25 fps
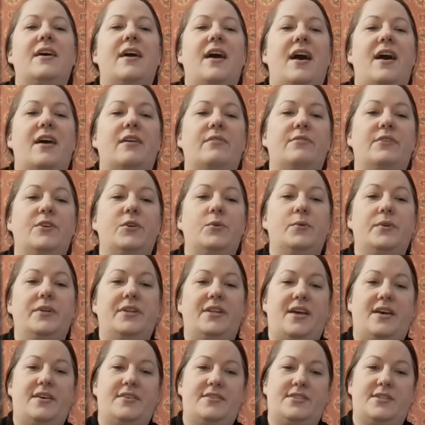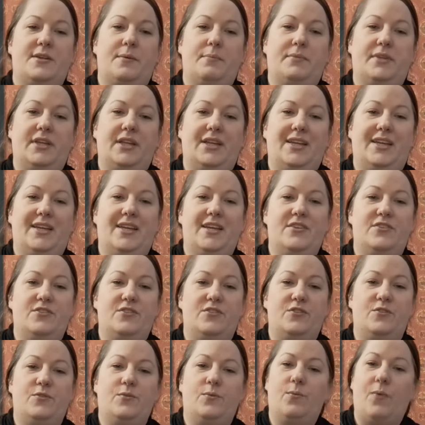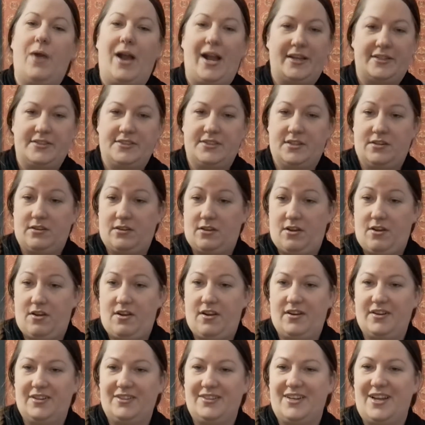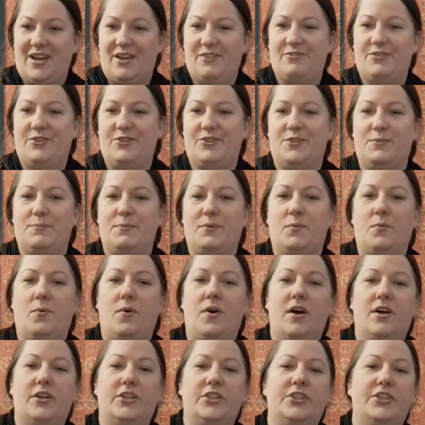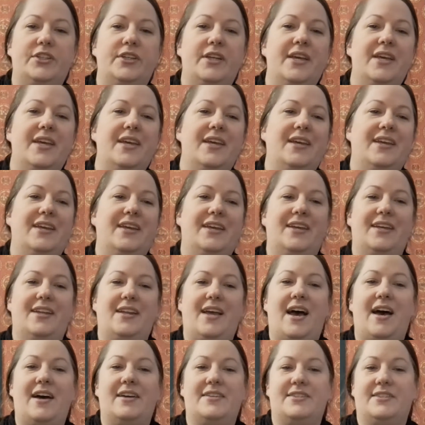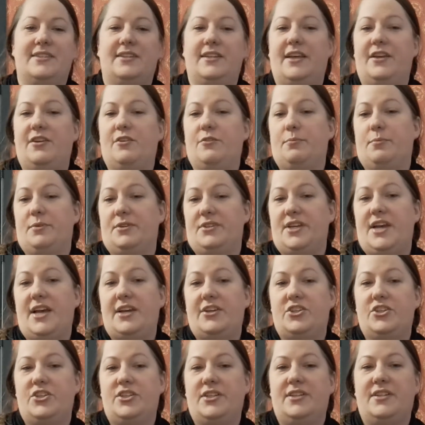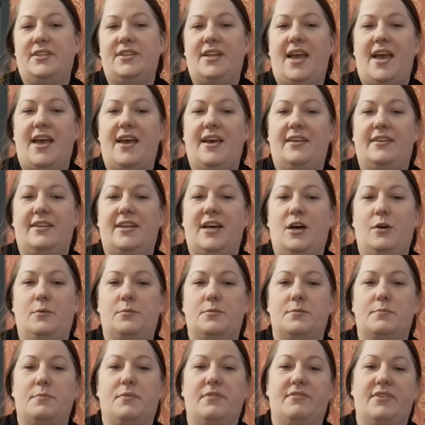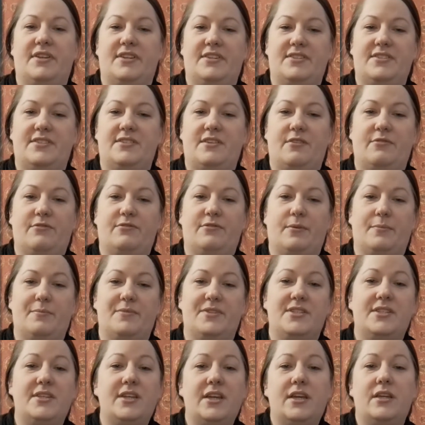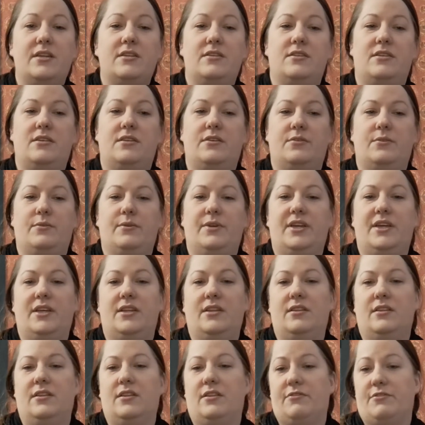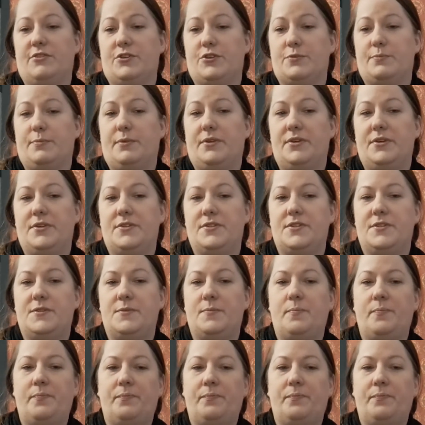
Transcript: I view it as something akin to waxing a car after it's been washed. It adds a layer of protection and helps prevent stuff from sticking to you in the first place.